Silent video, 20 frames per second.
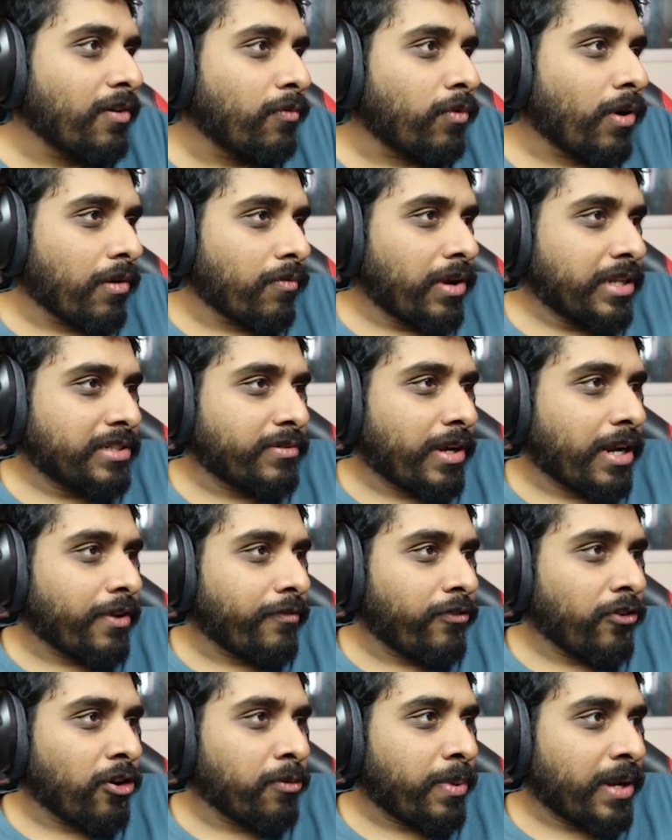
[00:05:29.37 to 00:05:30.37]
What runs around the
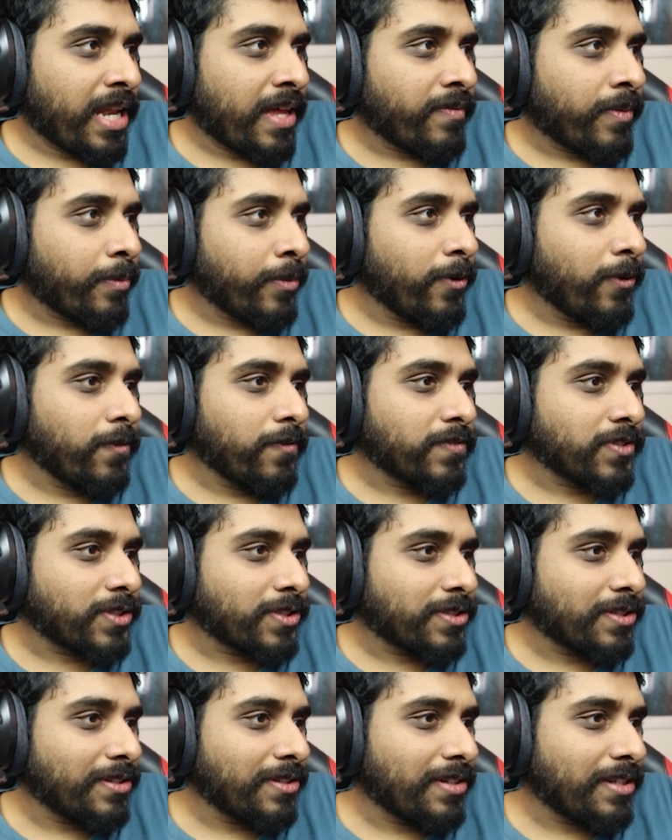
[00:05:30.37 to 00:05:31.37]
field but never
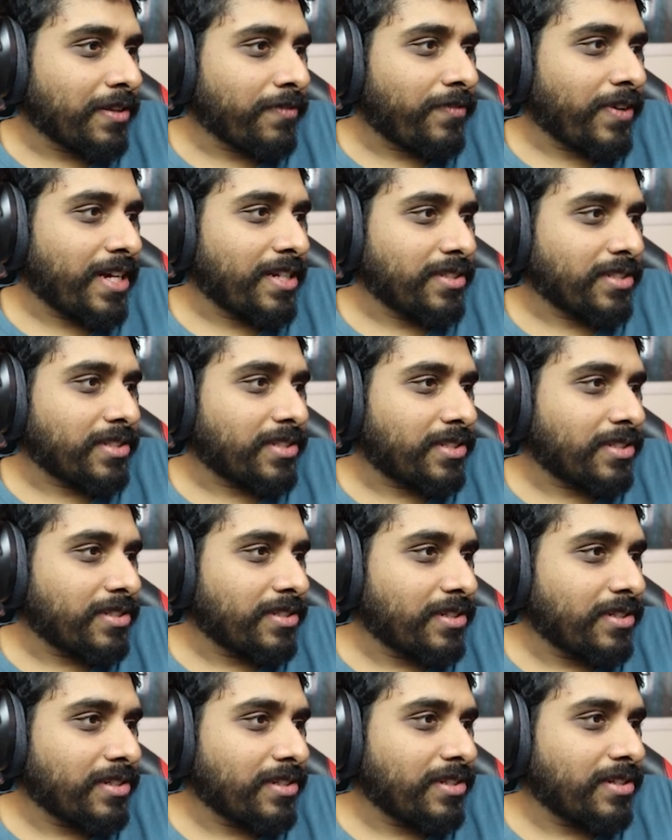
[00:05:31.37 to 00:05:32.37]
moves? The fence.